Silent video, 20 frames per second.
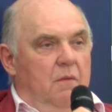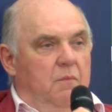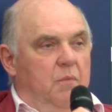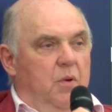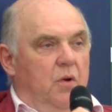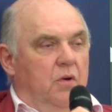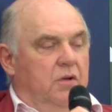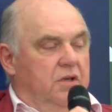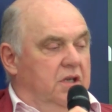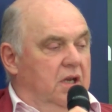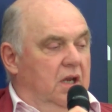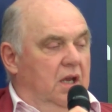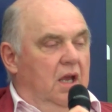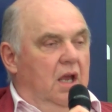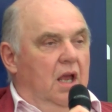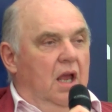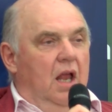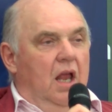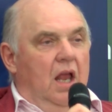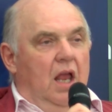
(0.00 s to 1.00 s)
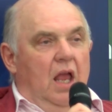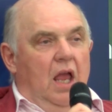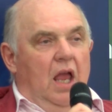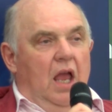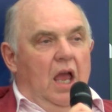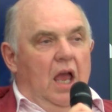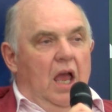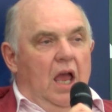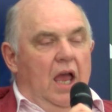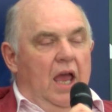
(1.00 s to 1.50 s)
put
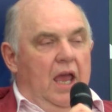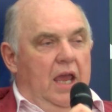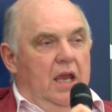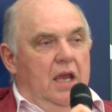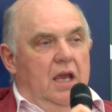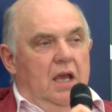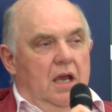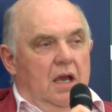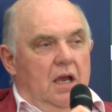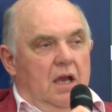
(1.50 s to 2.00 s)
a